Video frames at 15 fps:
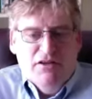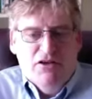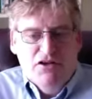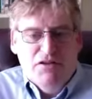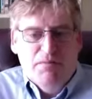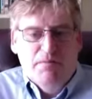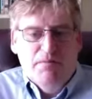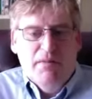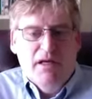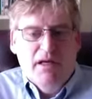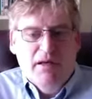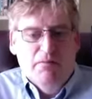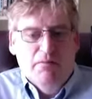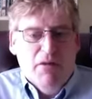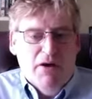just
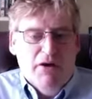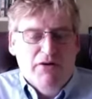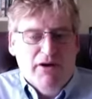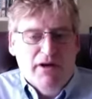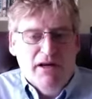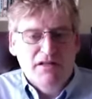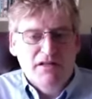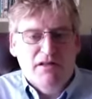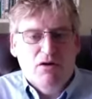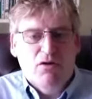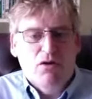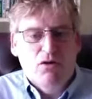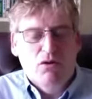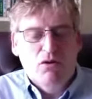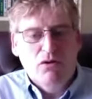mean monitoring, it's the
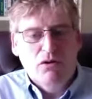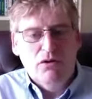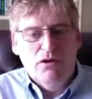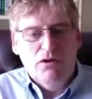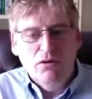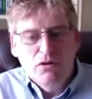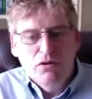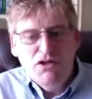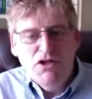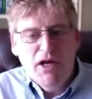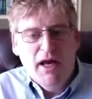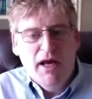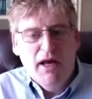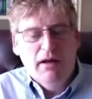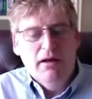whole tool
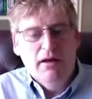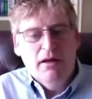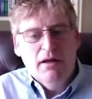chain,